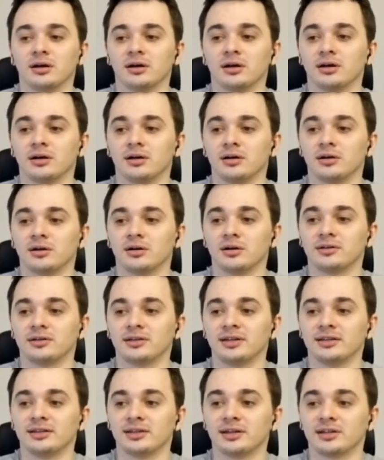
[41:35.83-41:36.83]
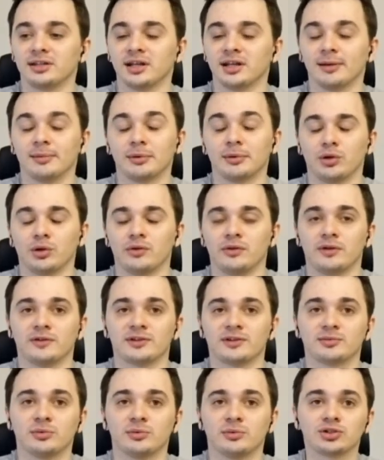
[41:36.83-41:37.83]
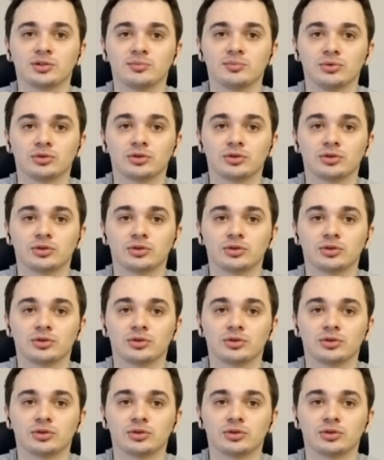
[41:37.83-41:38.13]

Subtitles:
a particular engineer may decide that it's